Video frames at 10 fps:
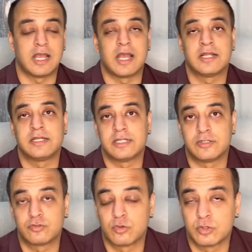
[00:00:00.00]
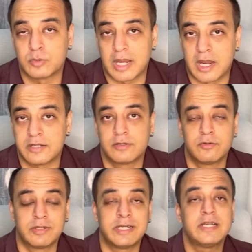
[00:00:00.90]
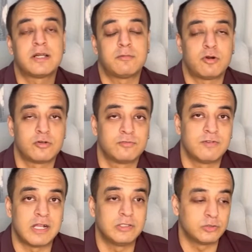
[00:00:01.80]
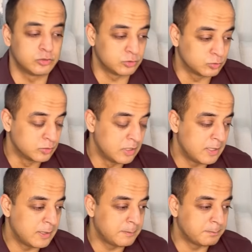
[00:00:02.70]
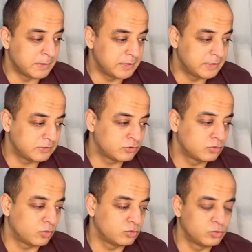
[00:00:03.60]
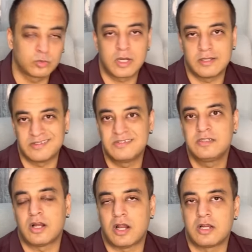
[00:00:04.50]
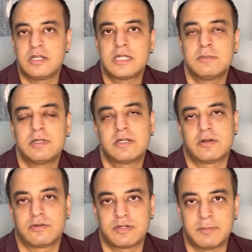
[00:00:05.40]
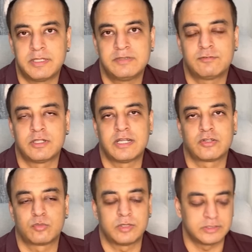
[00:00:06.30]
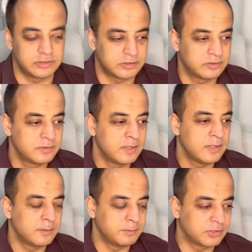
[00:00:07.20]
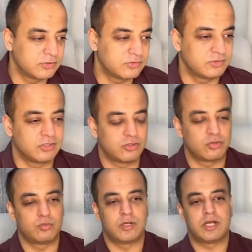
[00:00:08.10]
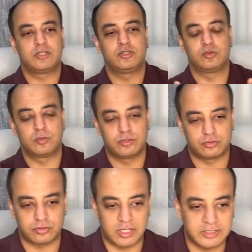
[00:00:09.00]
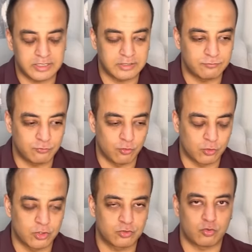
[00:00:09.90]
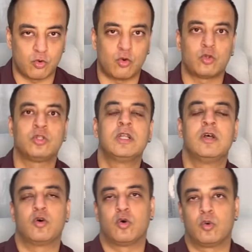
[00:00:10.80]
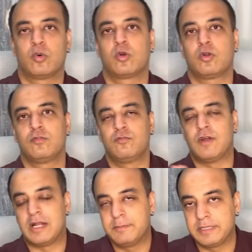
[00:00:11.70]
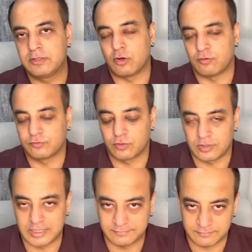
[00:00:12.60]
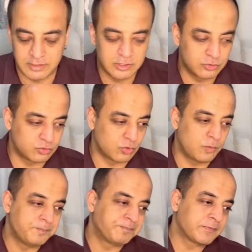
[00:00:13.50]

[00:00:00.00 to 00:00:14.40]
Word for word: and it is going to add a great amount of value to you. Meditation or yoga is the ultimate remedy for the next one year because this is where you will try and focus on overall well-being of your life. So,